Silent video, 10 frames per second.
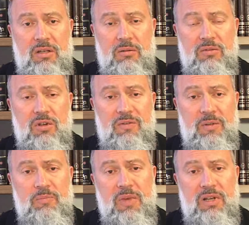Yom Tov
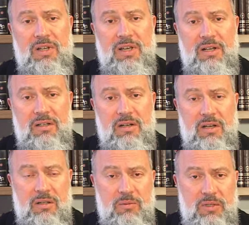Lipman Heller
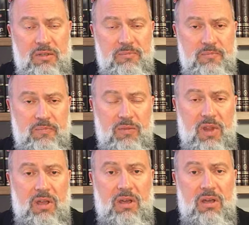Halevi,
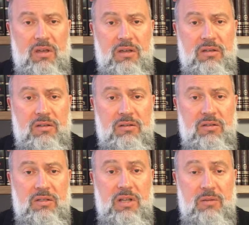
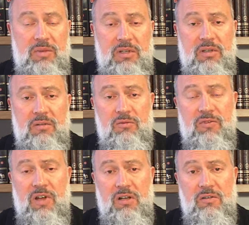Talmid
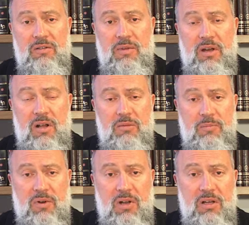Muvhak of the
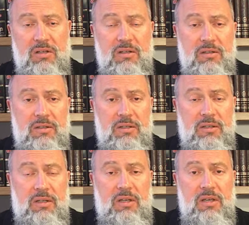Maharal Prag,
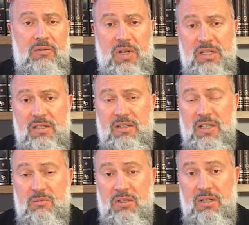he writes this
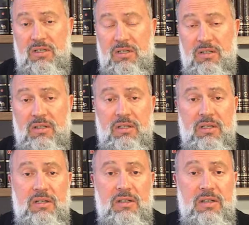explicitly
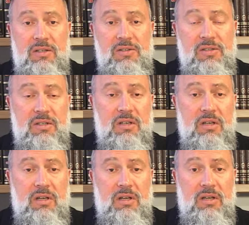in his
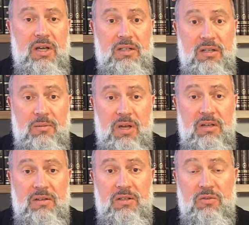Hakdama,
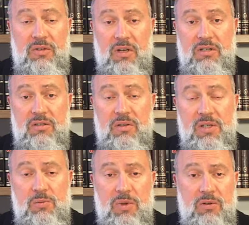in the introduction to
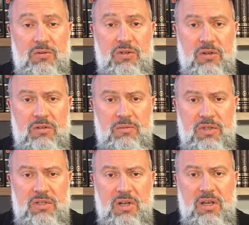his Perush on the
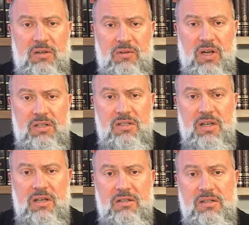Mishnah. He writes
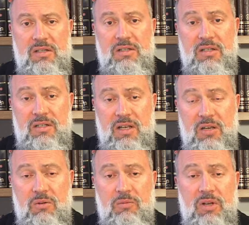that
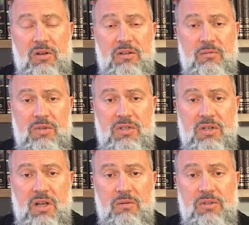today when we learn the
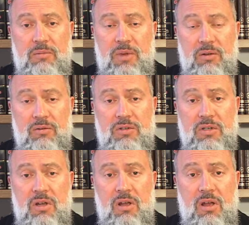Mishnah with the Perush